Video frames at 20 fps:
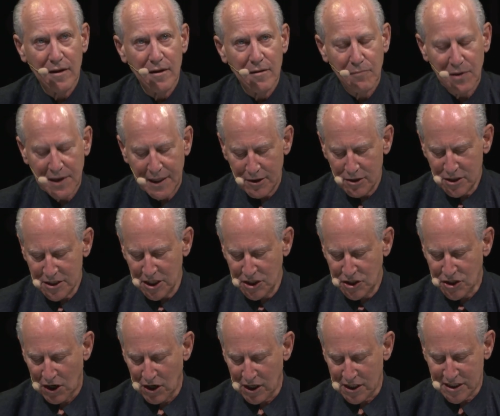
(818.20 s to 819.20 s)
But there's a
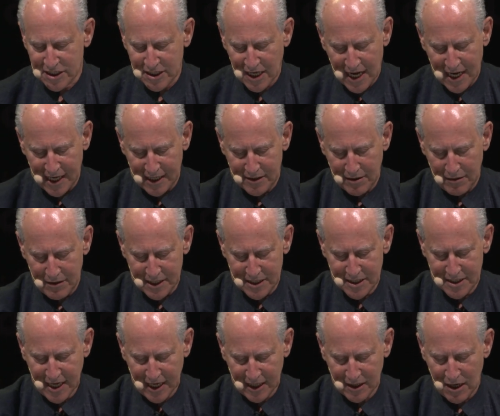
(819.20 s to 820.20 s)
dark side to this
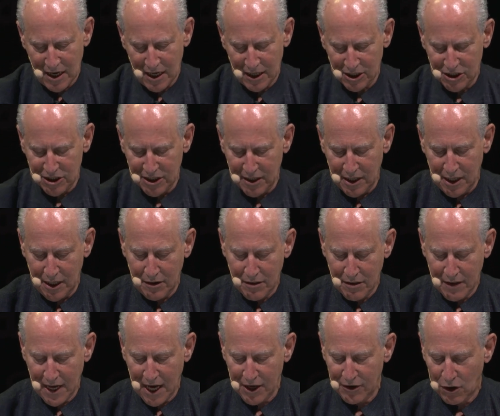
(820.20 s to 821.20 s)
technology
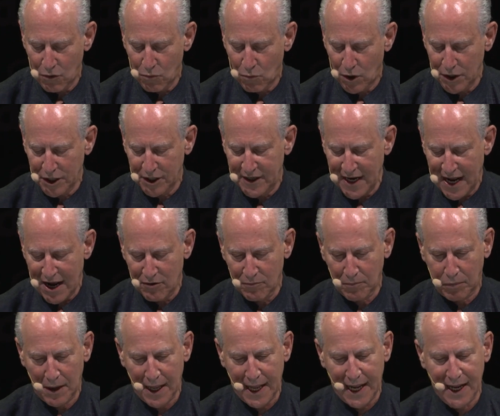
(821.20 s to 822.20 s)
that I don't want to
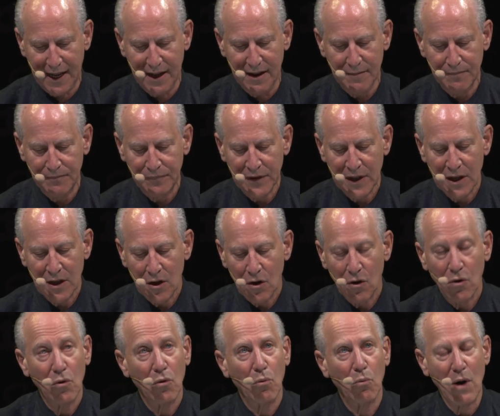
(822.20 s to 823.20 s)
downplay.
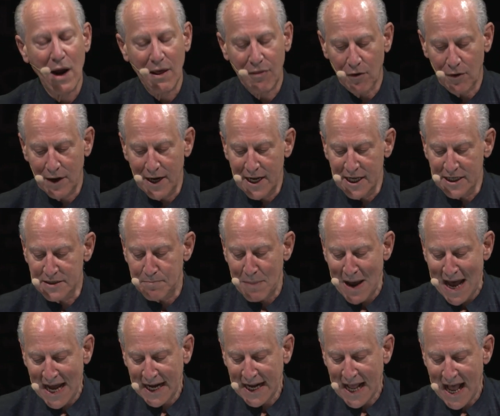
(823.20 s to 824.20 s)
Whether it is
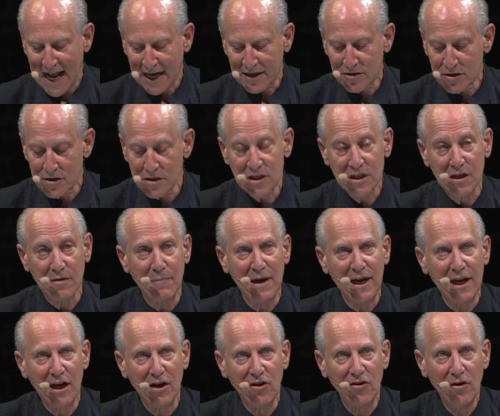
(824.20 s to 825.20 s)
bad actors
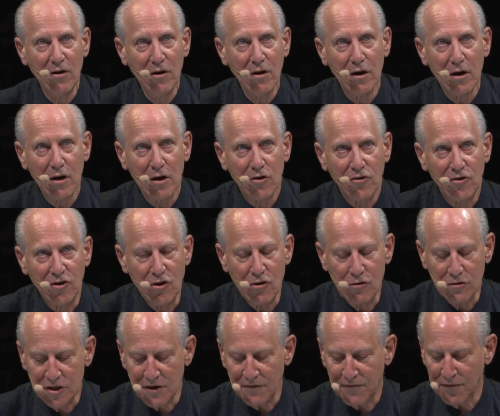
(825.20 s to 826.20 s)
committing to
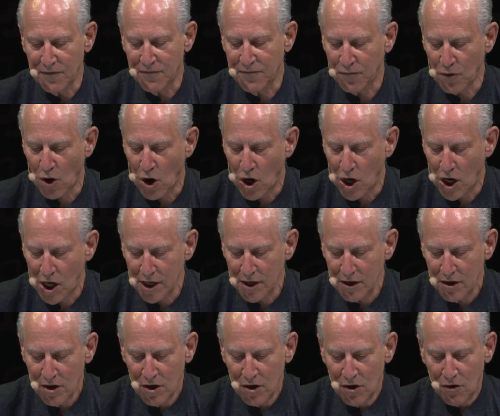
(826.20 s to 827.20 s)
use it for fraud,
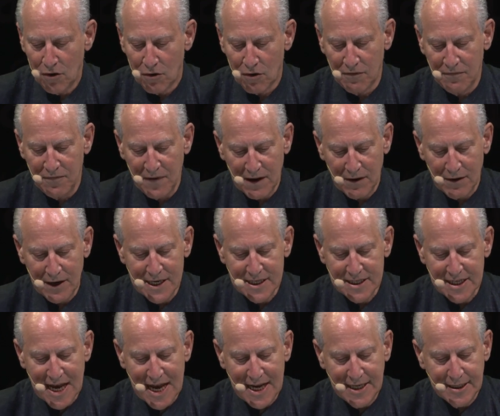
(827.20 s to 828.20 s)
or
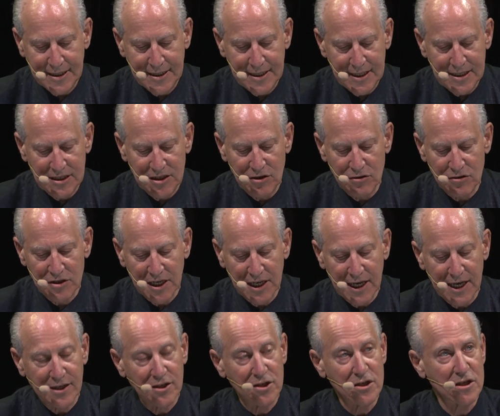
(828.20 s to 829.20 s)
various entities using
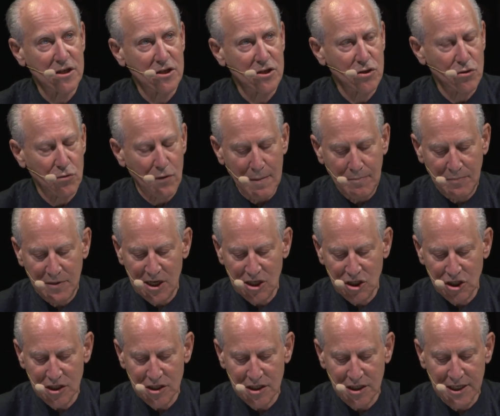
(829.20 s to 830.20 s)
it to
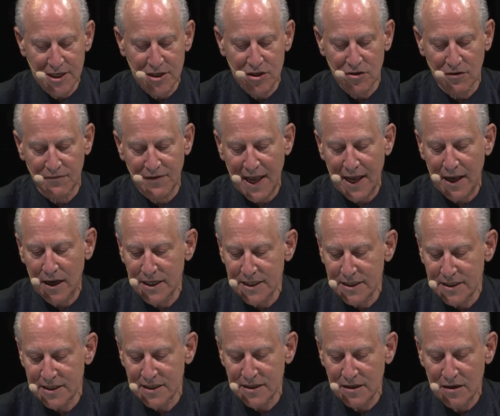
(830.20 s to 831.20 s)
surreptitiously survey
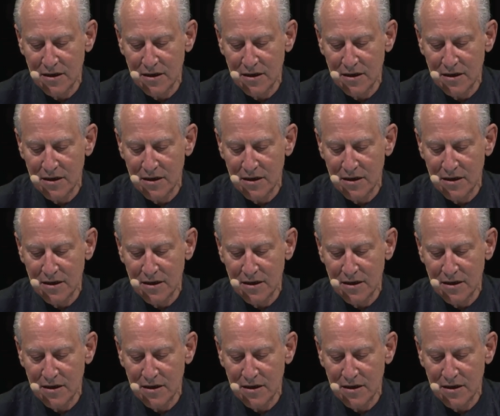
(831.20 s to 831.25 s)
us,